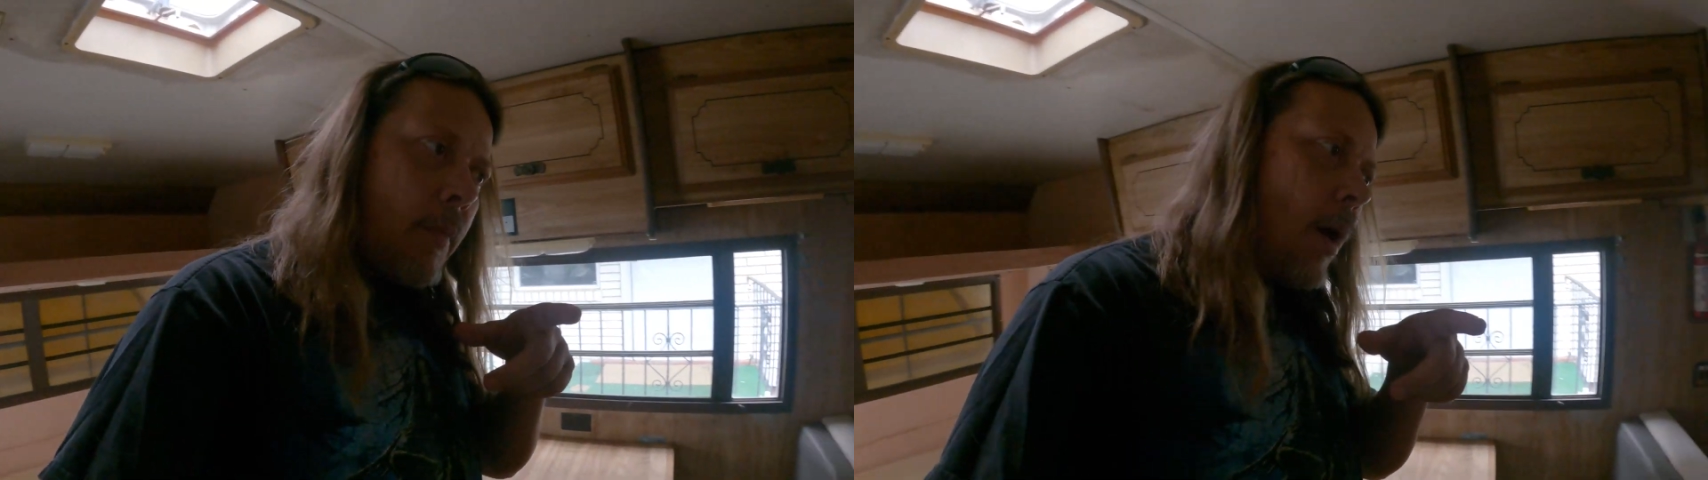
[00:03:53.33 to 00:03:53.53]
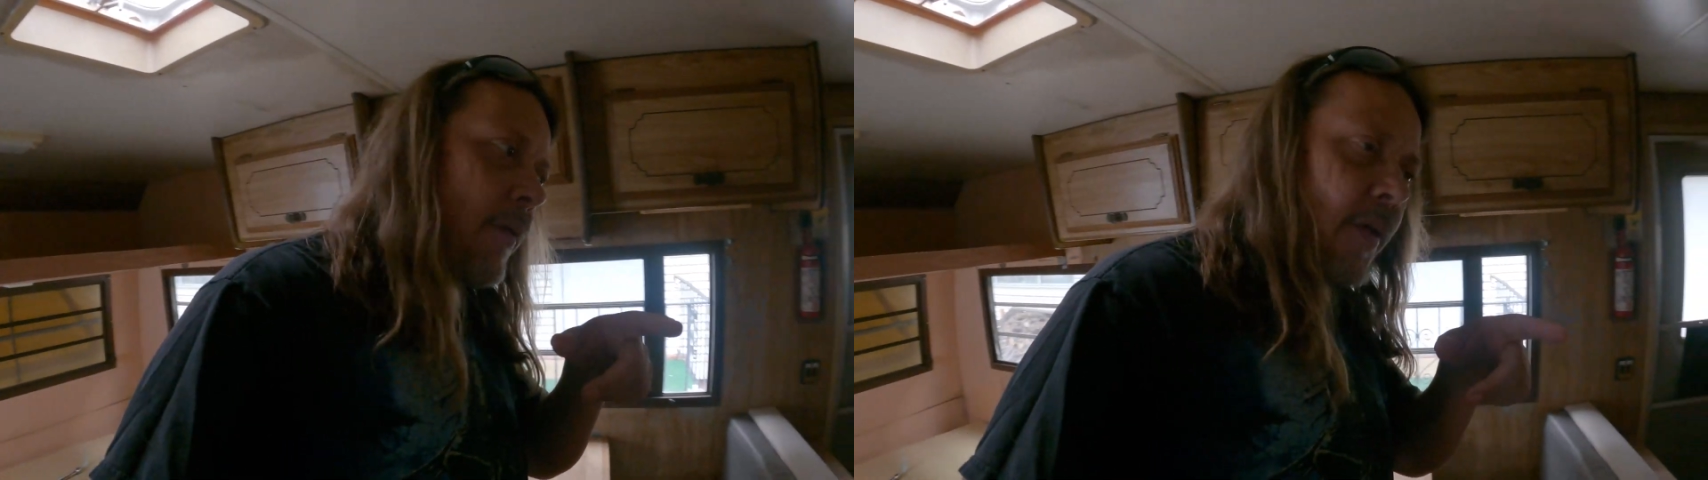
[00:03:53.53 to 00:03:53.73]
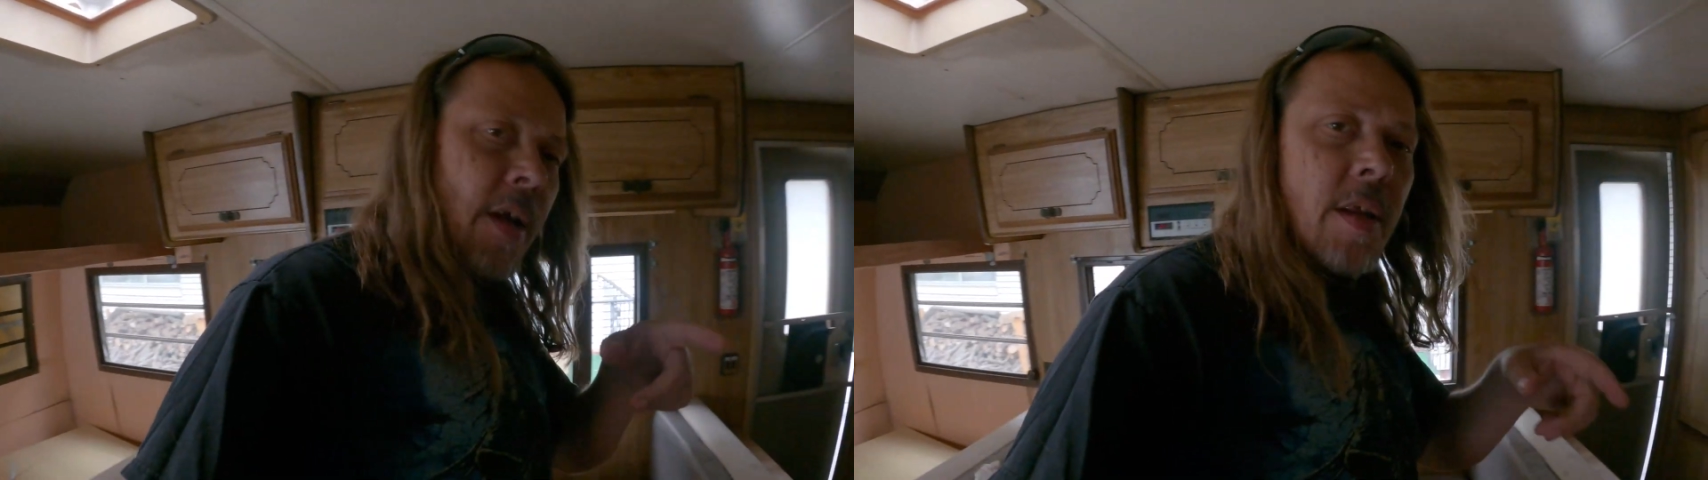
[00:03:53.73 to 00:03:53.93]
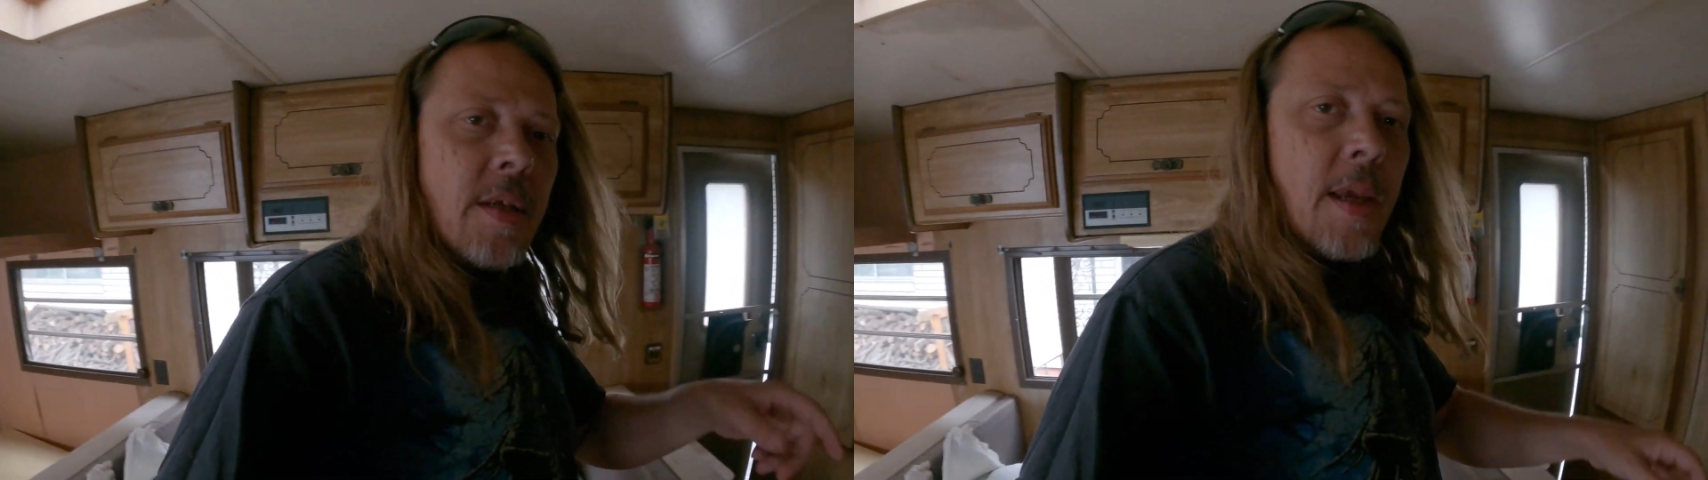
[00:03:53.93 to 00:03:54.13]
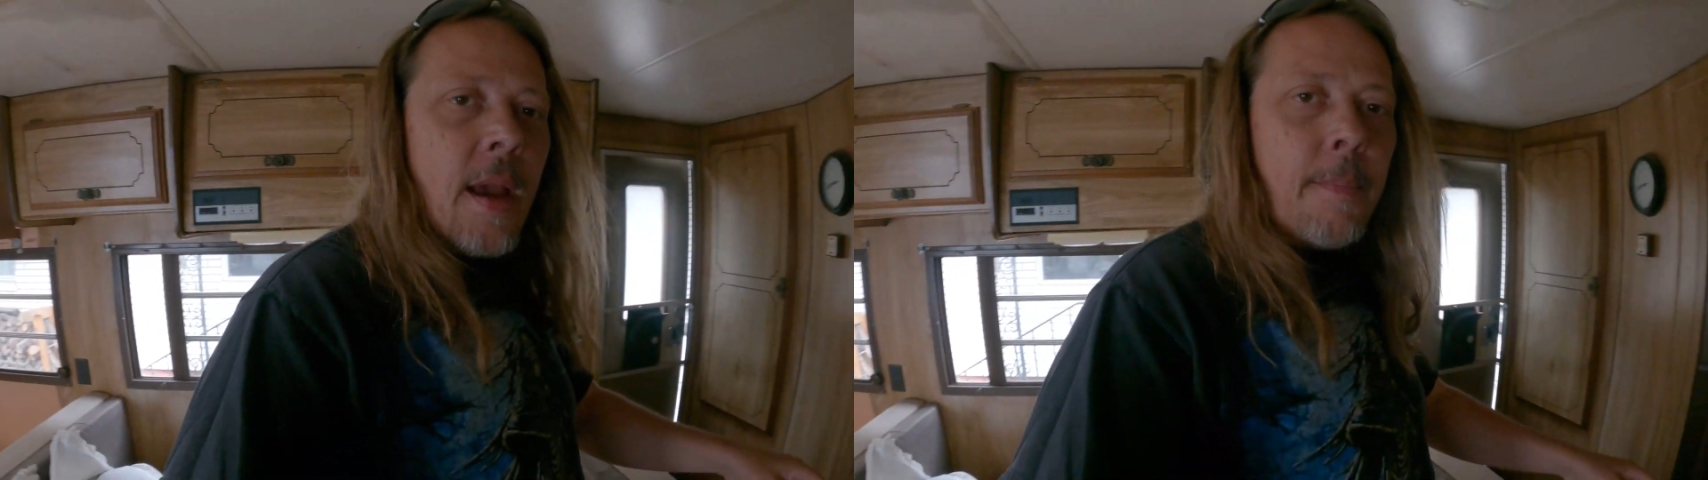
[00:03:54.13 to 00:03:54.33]
Don't forget,
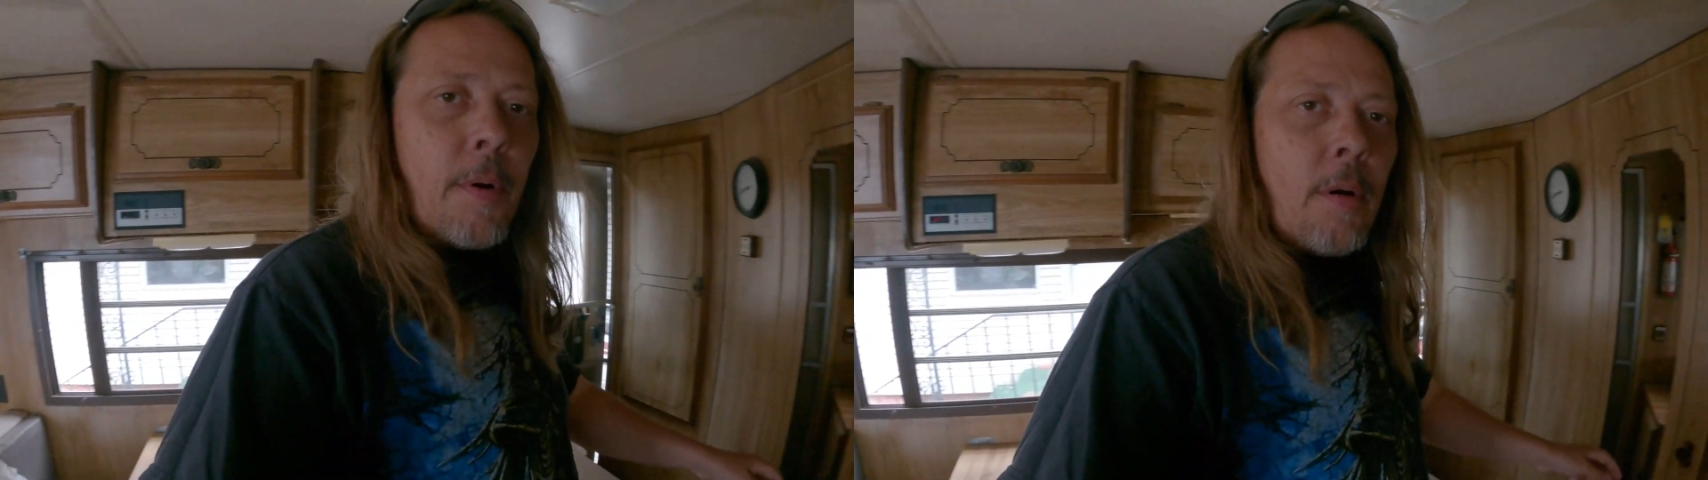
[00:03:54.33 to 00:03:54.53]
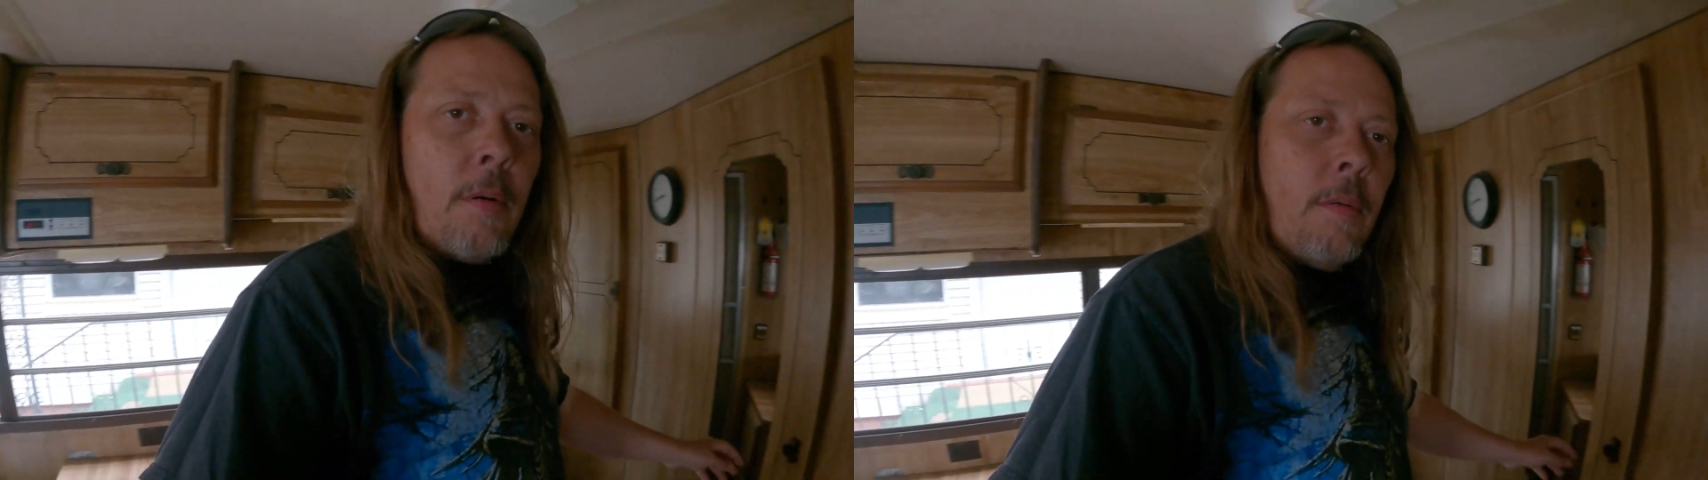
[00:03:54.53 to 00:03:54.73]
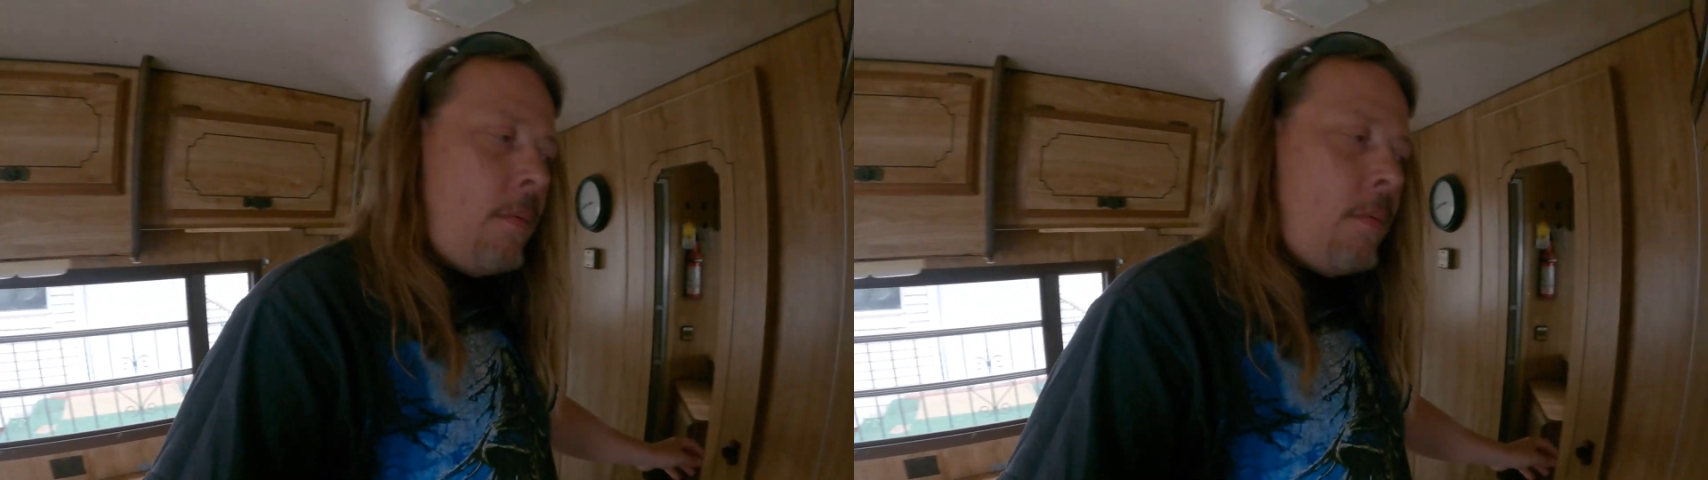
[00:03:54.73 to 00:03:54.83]
this camper